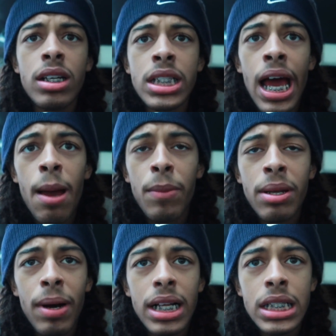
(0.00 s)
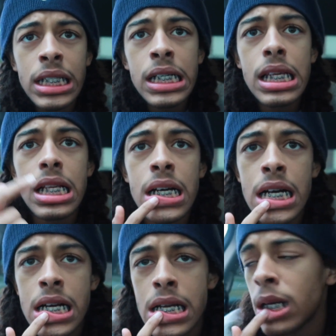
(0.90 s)
it's happening. My tooth is
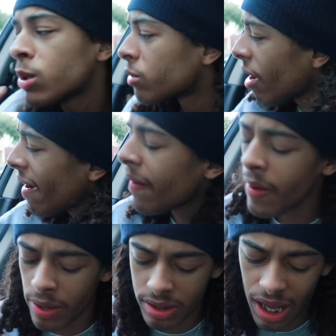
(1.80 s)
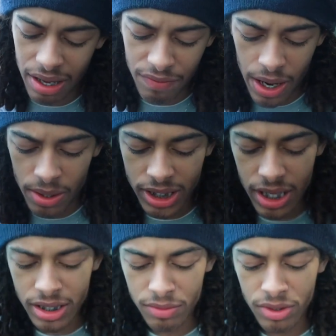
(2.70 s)
hurting. This one right here is like very
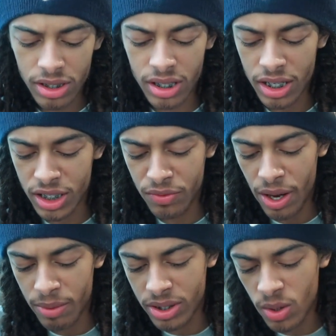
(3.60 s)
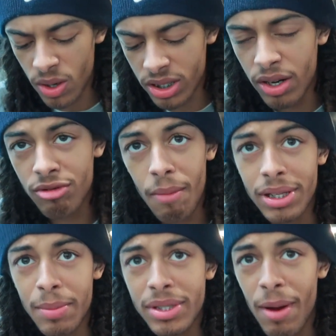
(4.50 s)
sensitive to the touch. It's very sore. It's hurting. So I'm about
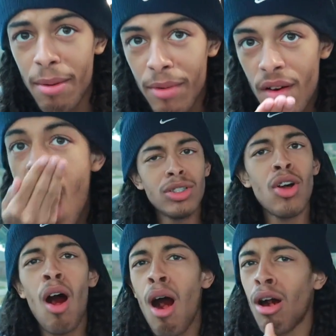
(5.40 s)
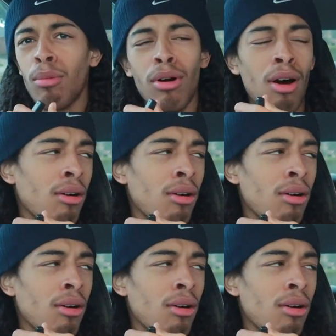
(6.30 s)
to take me some ibuprofen. It's horrible.